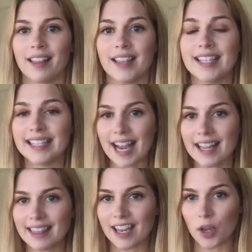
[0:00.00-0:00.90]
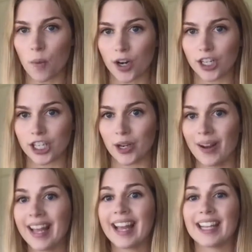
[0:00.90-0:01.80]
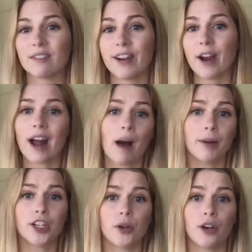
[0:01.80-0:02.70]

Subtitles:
The second thing you want to do is figure out how much you can